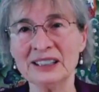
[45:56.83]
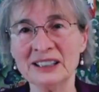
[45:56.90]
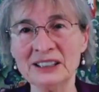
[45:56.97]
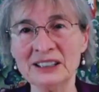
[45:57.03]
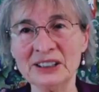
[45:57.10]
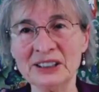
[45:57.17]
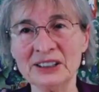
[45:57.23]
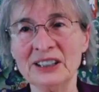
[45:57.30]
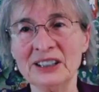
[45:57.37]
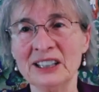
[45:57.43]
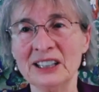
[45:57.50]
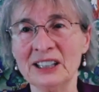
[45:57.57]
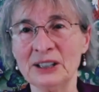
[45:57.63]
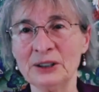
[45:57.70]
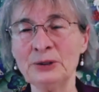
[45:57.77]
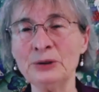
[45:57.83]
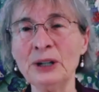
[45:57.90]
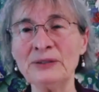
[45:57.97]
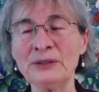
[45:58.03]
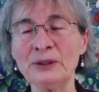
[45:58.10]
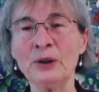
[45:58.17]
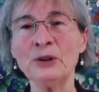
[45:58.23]
You
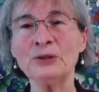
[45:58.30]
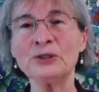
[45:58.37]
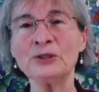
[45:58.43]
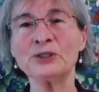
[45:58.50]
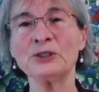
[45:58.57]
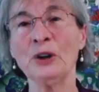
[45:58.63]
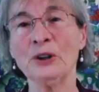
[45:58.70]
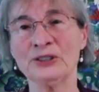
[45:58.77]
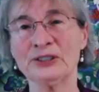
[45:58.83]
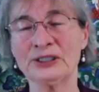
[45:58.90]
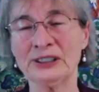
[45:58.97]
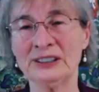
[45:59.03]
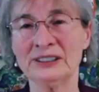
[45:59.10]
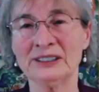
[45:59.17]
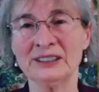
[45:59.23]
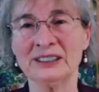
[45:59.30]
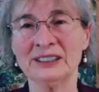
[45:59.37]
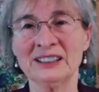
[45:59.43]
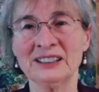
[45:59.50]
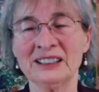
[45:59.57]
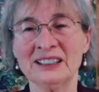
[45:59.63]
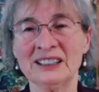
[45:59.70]
have your own thoughts.
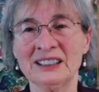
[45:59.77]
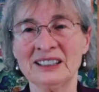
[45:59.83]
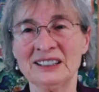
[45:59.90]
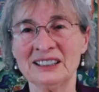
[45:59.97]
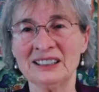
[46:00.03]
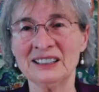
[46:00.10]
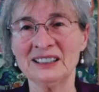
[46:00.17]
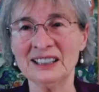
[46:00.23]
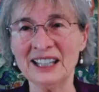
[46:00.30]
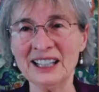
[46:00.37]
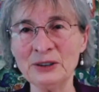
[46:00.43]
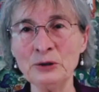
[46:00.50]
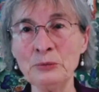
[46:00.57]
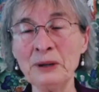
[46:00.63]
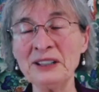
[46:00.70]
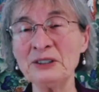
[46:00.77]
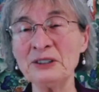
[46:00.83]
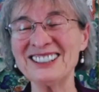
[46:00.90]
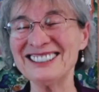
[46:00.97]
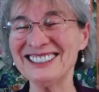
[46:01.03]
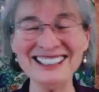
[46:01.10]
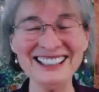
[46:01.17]
And you might
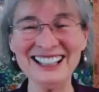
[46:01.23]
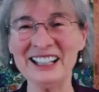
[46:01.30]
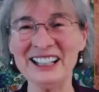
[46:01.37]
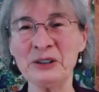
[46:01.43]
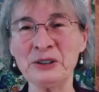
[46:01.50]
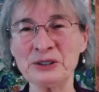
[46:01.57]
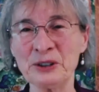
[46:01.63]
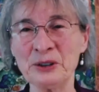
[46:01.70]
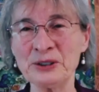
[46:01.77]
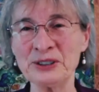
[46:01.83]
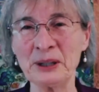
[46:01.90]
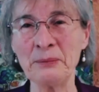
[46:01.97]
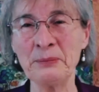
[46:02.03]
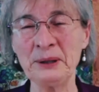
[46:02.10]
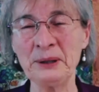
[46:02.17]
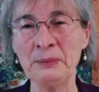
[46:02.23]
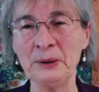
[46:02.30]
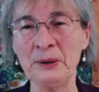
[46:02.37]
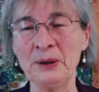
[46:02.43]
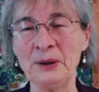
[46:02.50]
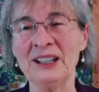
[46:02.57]
not think like other people.